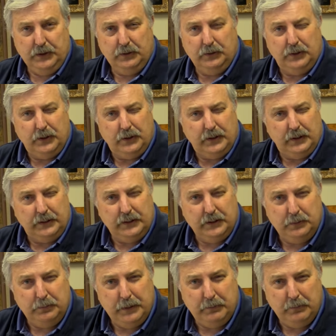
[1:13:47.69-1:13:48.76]
you'll learn a
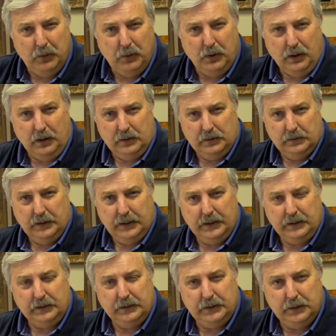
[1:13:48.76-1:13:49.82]
little bit more
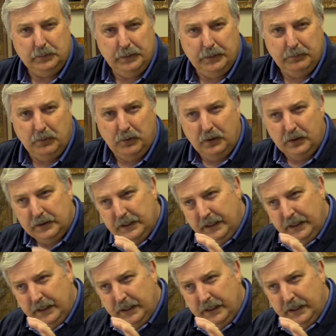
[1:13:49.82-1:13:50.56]
and a little bit more,